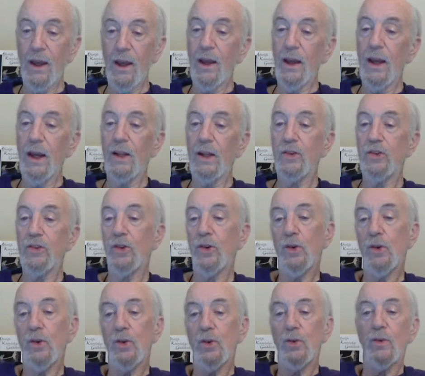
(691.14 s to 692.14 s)
And
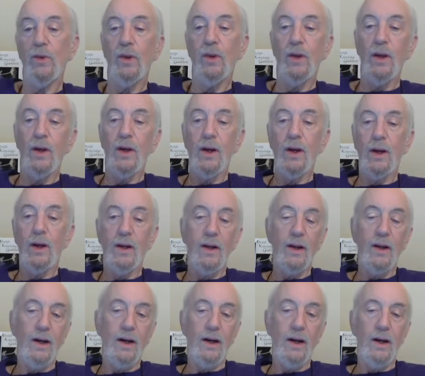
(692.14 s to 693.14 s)
so
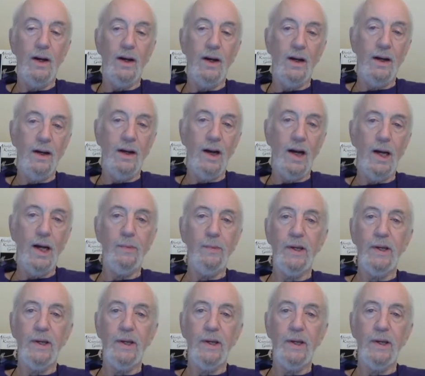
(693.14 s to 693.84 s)
I